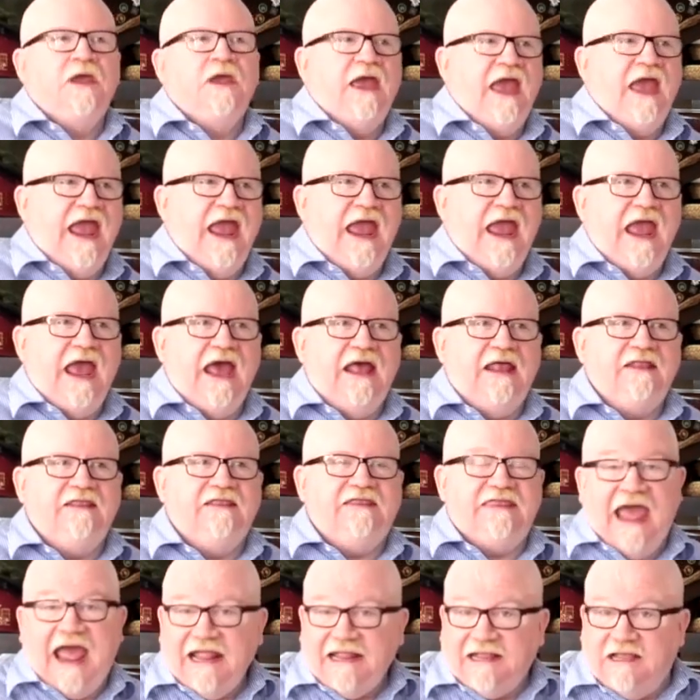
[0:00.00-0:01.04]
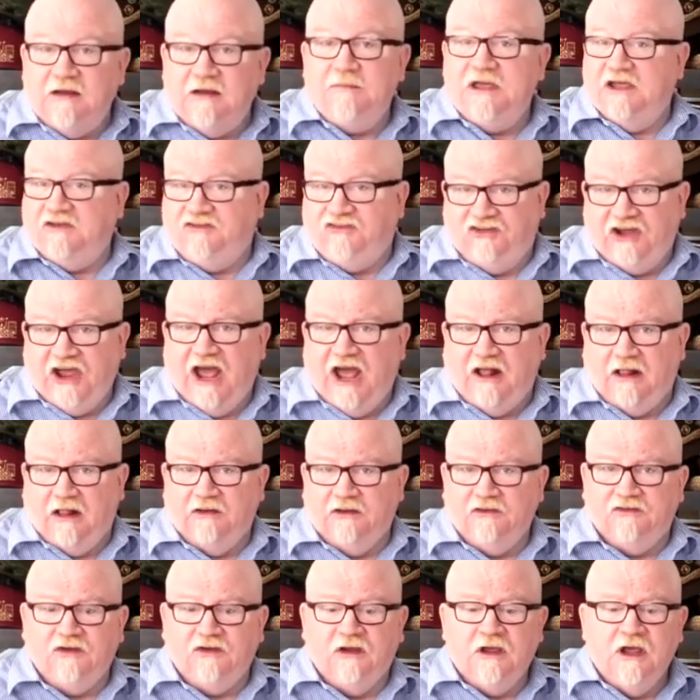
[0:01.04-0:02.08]
And that can be a
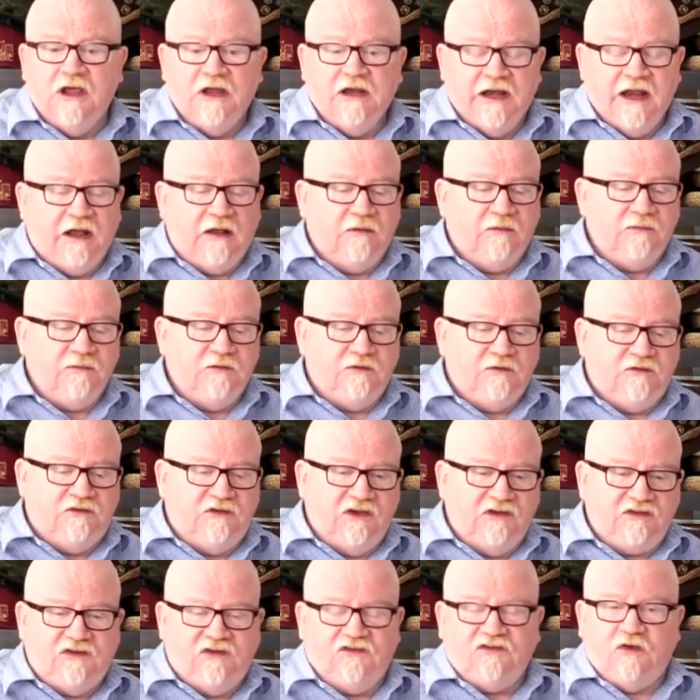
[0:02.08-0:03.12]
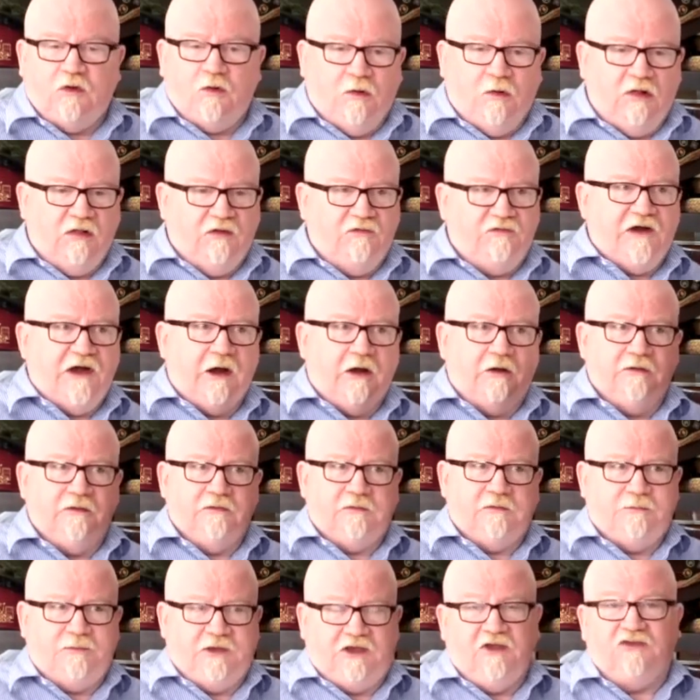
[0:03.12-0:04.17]
challenge. Now, just as a qualifier,
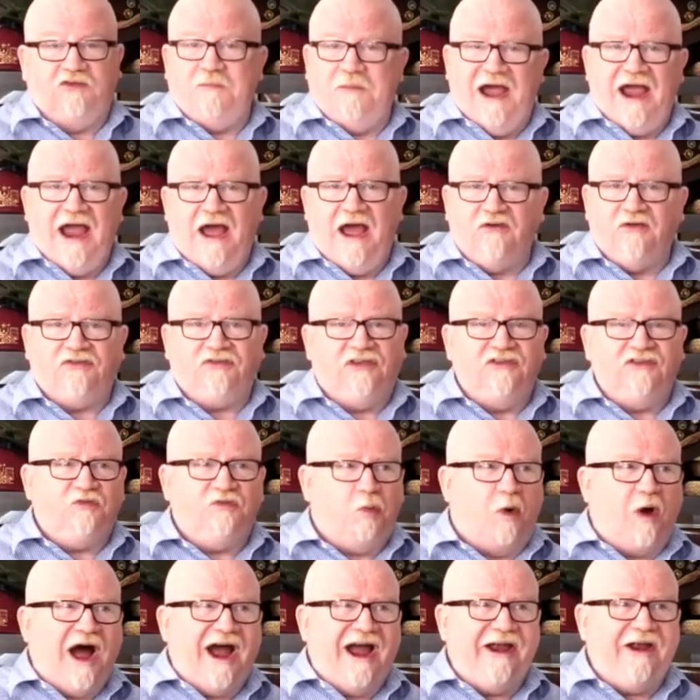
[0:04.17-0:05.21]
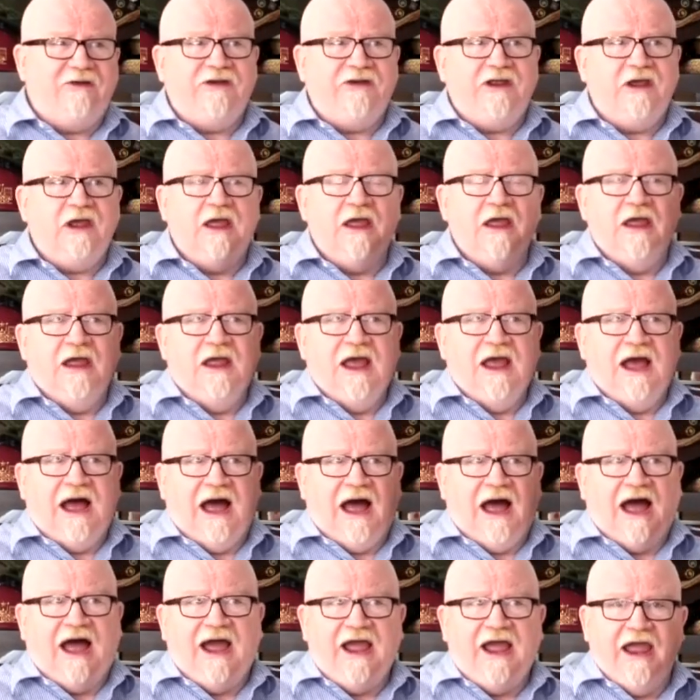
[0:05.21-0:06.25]
because my house is wired,
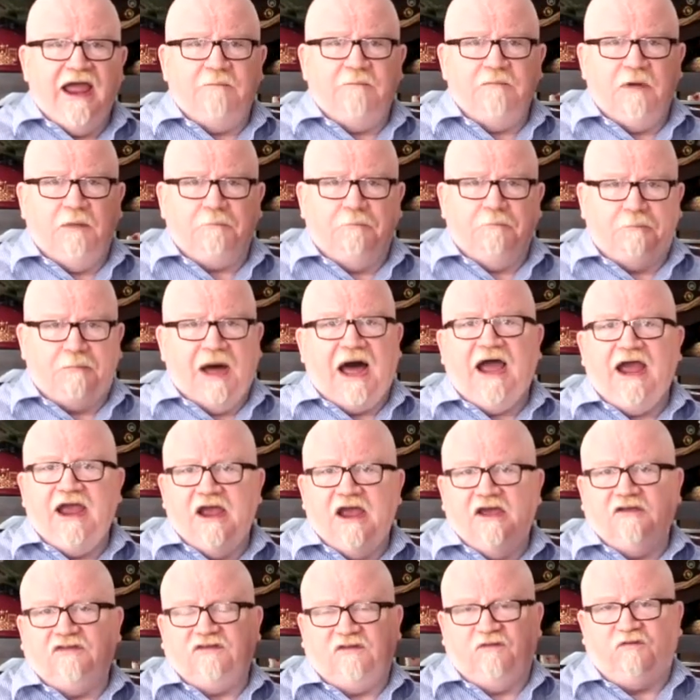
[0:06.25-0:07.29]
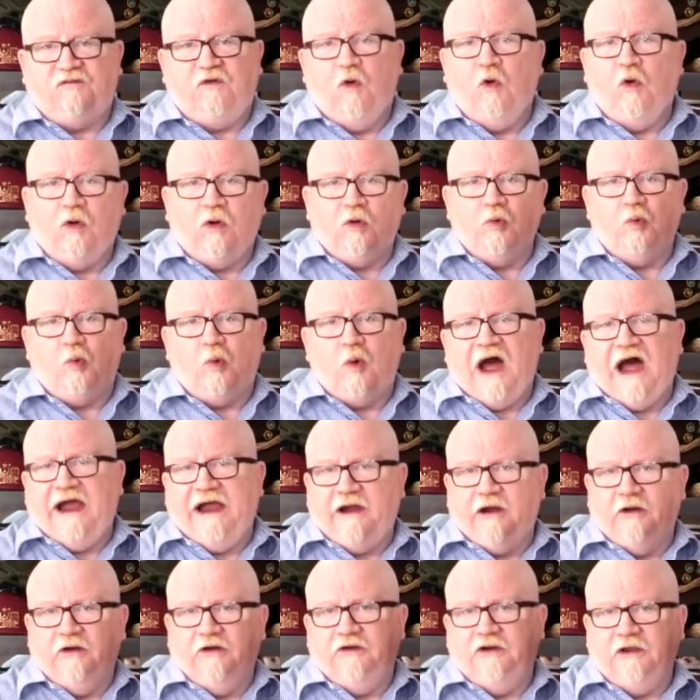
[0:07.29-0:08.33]
I am biased for
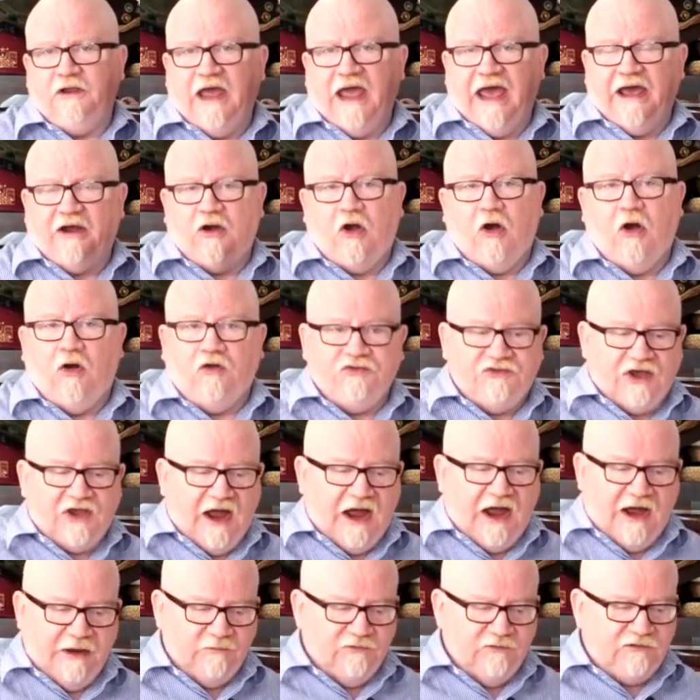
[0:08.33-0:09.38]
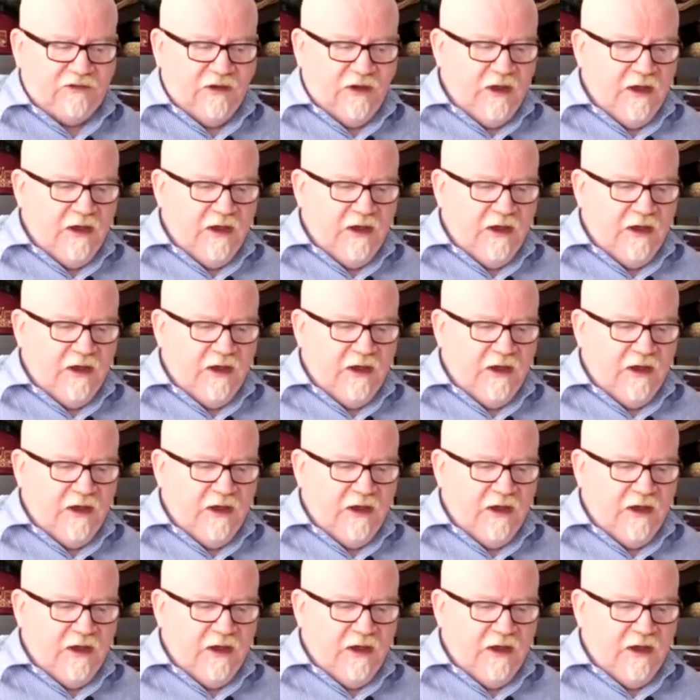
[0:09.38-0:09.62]
wired at all times.